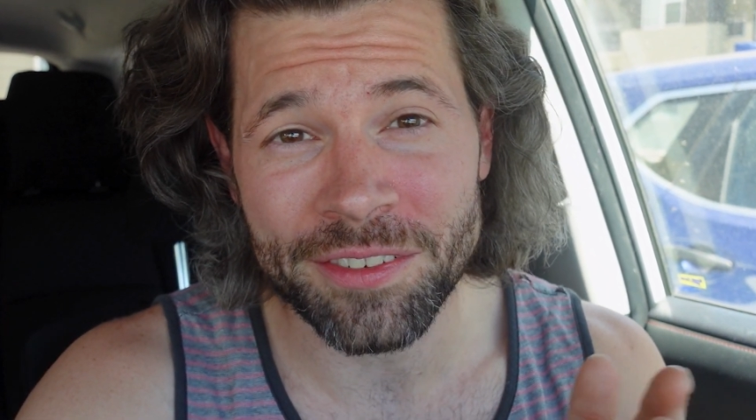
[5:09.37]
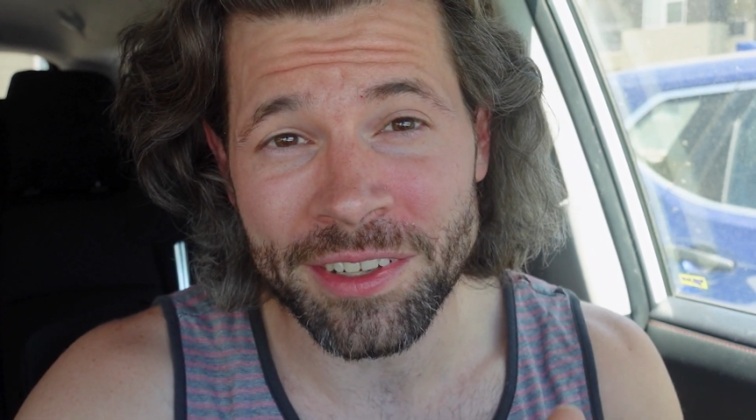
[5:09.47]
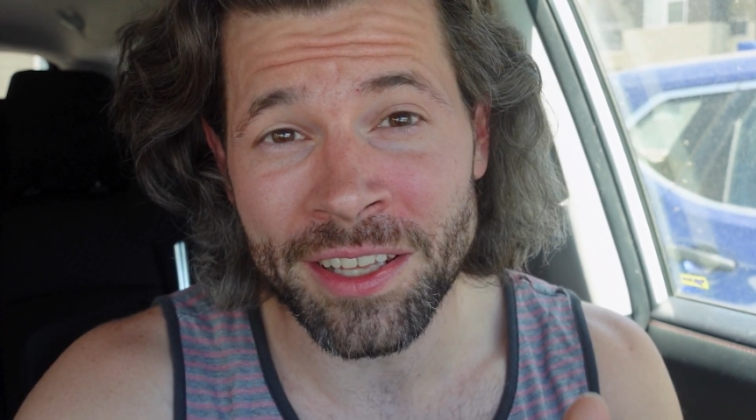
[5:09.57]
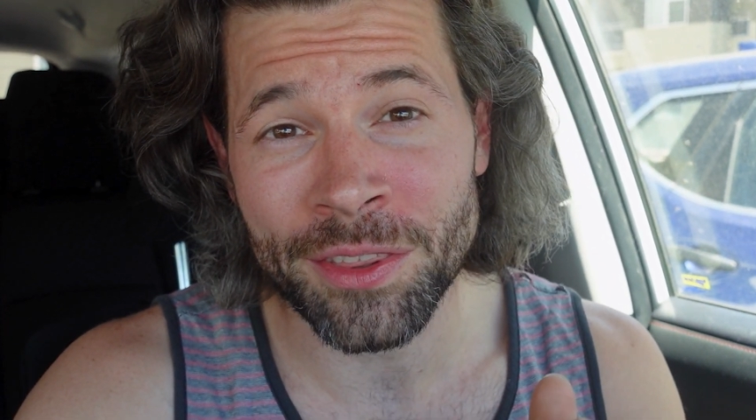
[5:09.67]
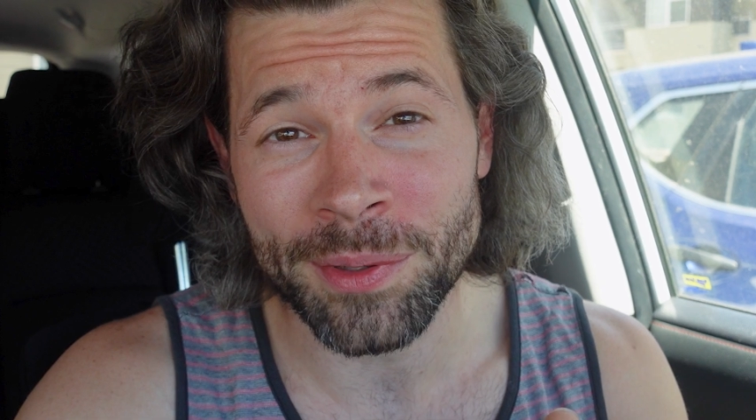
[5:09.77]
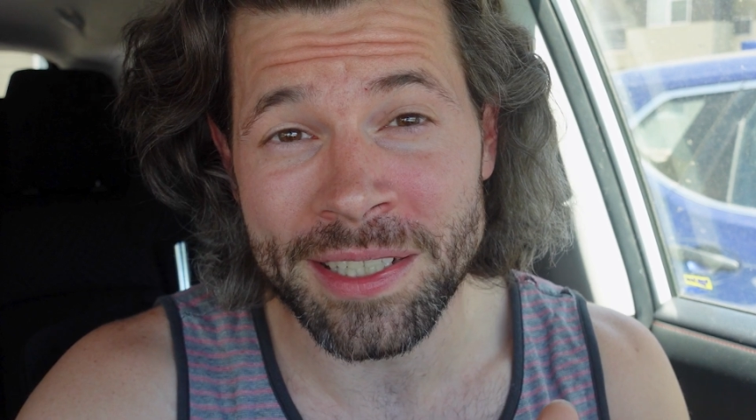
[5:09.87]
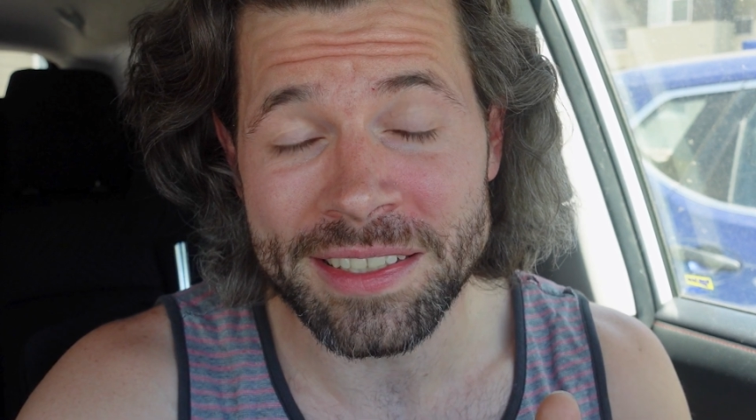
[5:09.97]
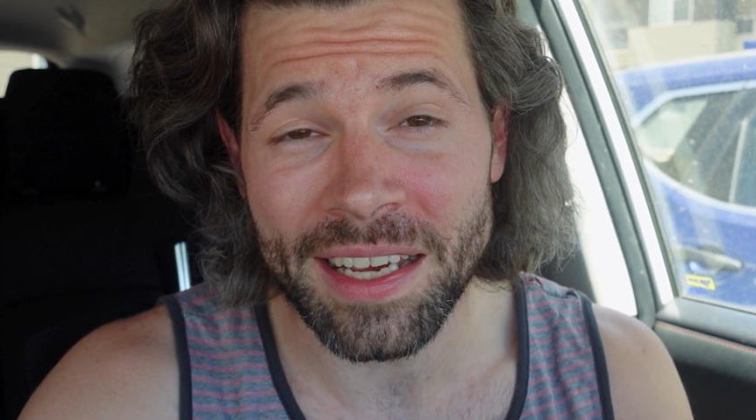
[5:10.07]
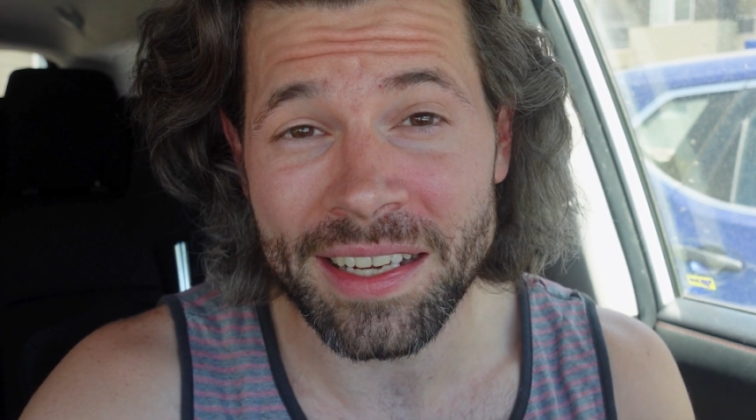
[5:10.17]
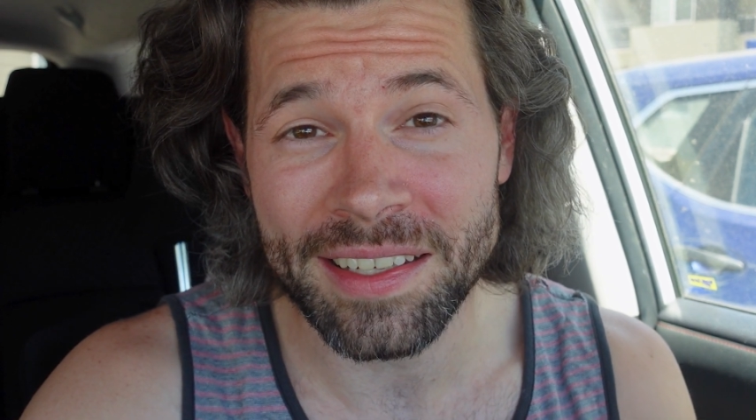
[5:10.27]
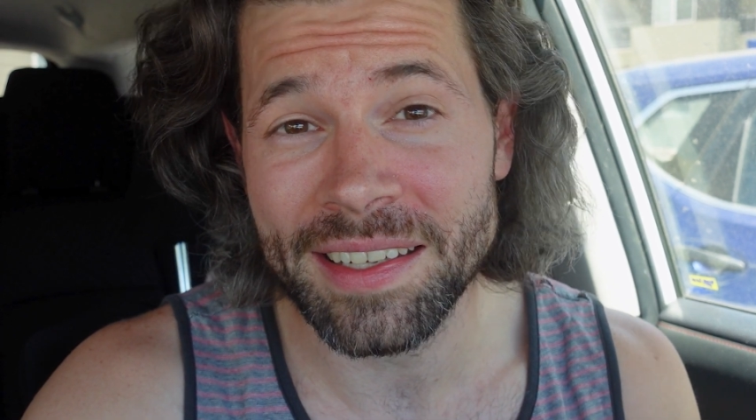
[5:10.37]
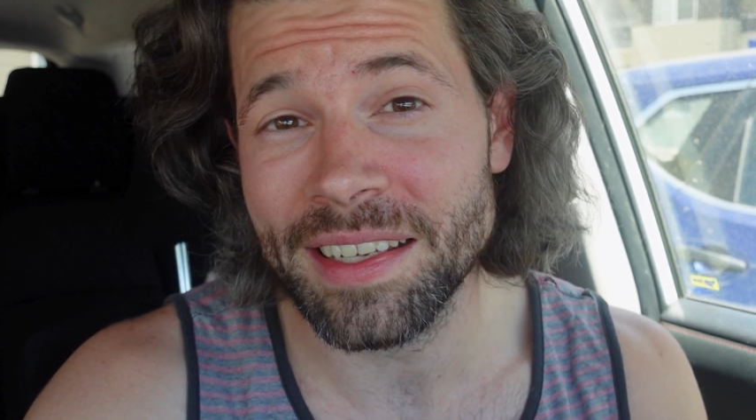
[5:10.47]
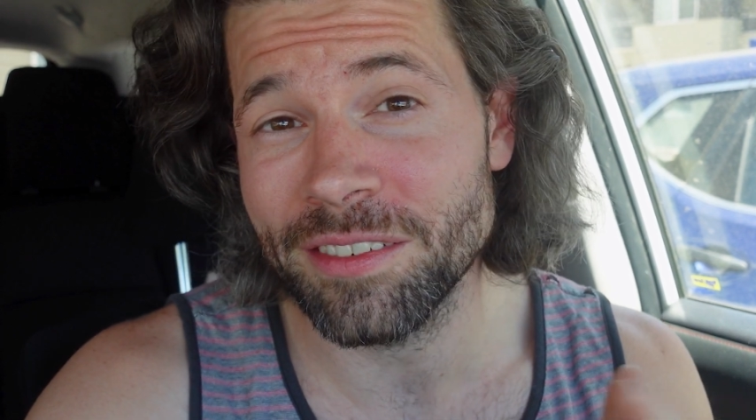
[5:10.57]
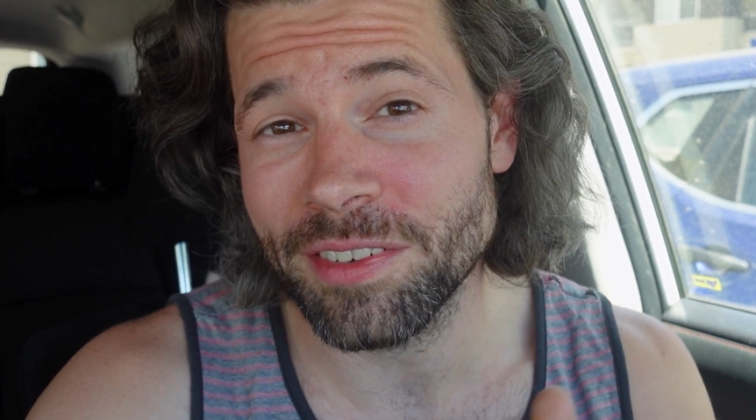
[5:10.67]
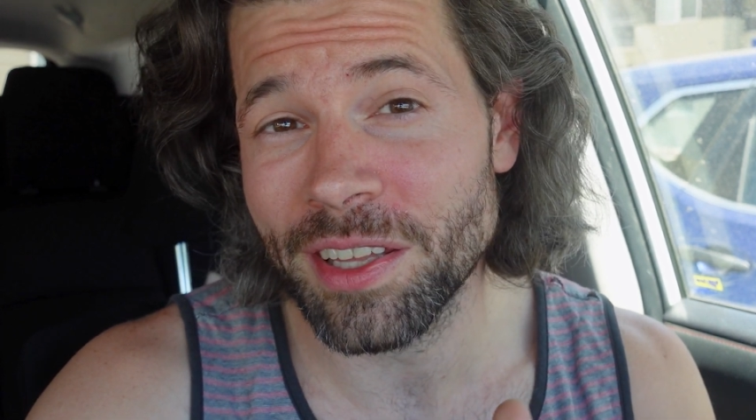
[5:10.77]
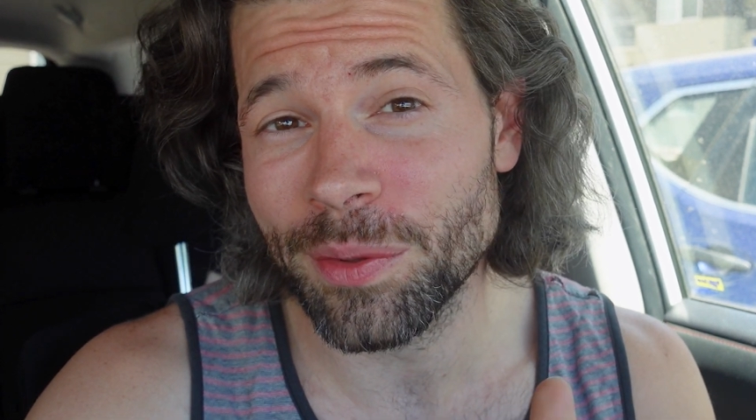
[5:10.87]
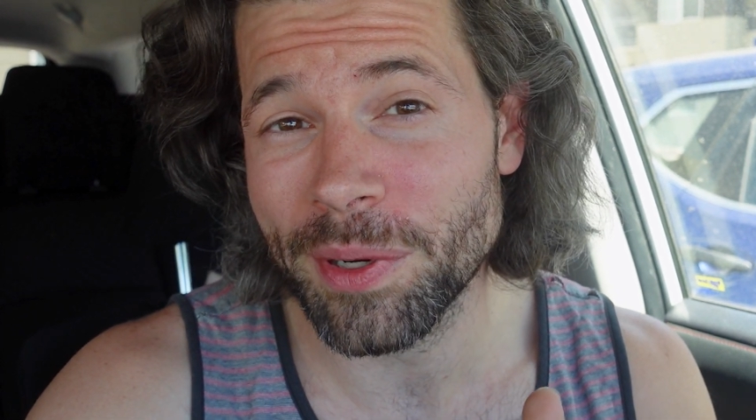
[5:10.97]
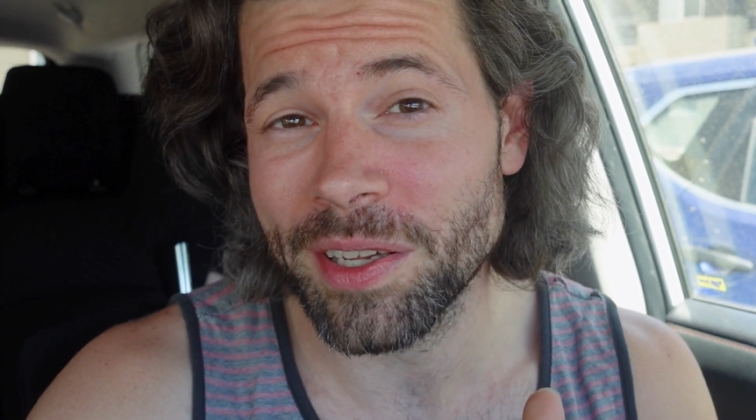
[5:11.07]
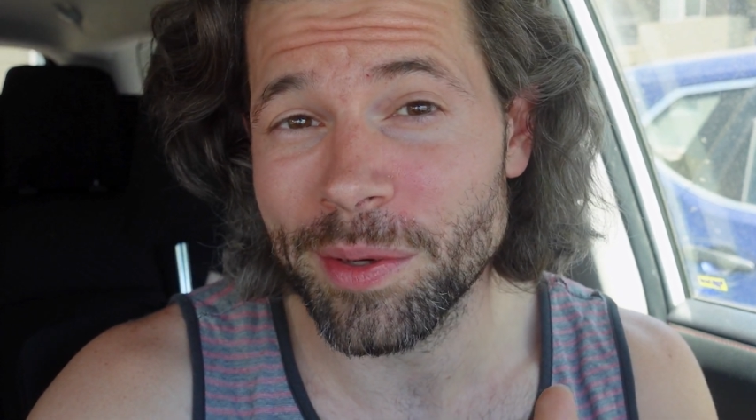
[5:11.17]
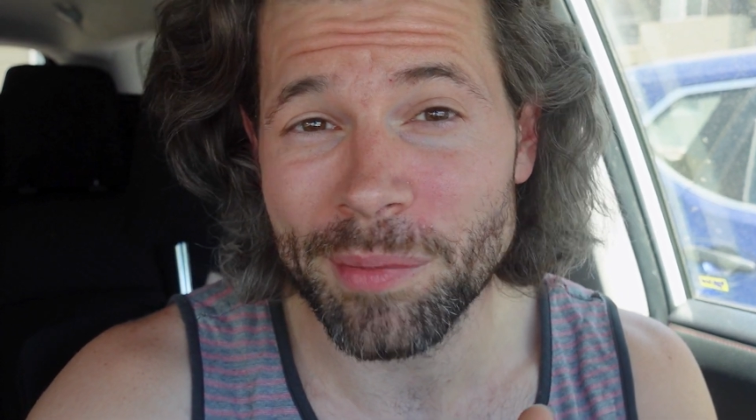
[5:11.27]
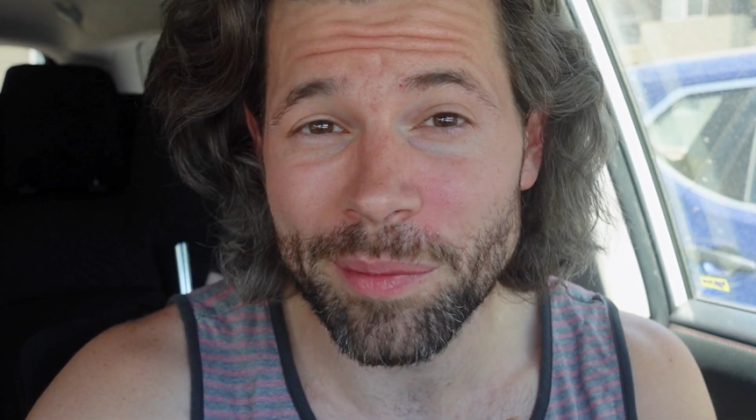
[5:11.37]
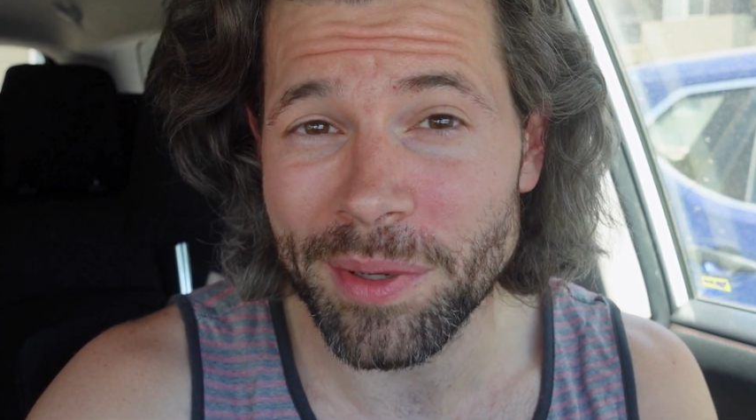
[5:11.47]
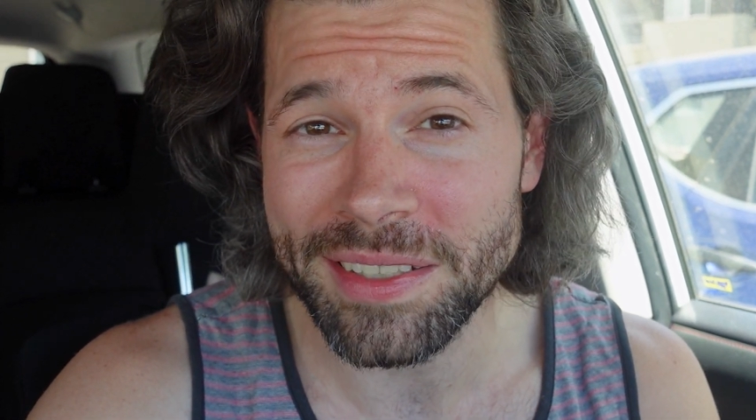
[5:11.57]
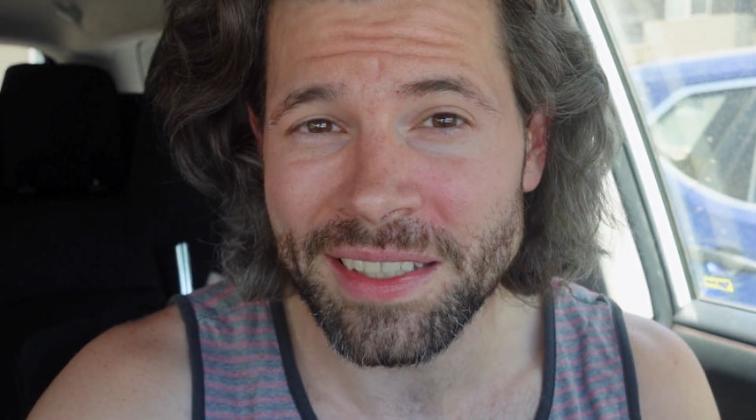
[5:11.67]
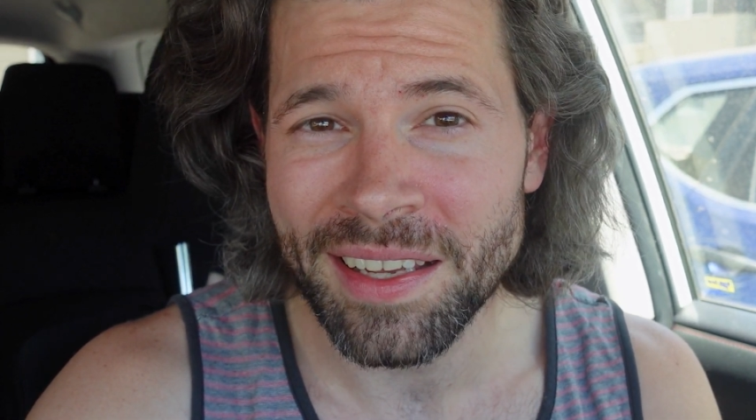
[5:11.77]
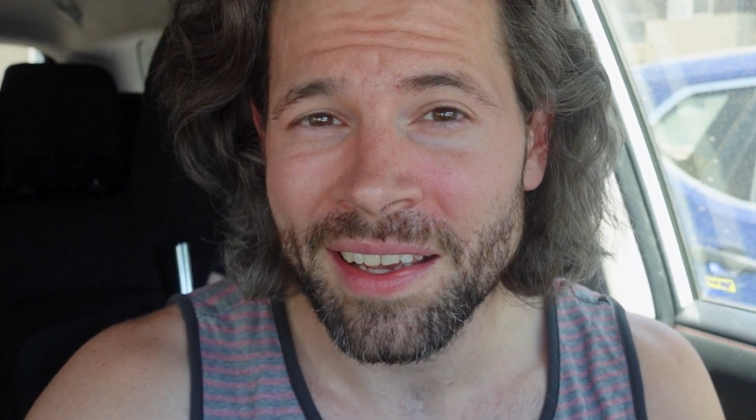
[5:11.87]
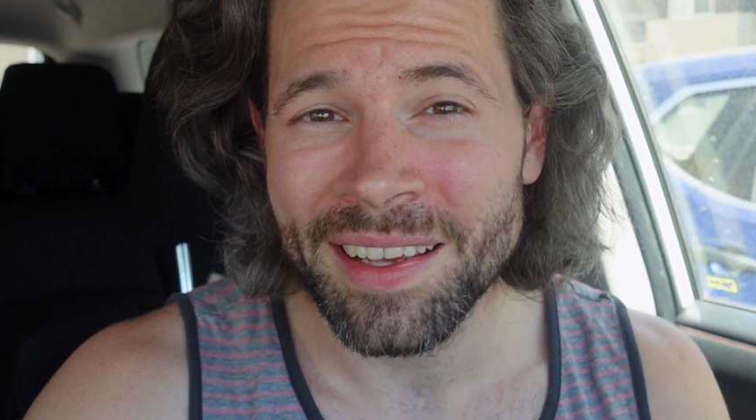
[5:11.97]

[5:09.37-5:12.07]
V3 technique, and V3 commitment,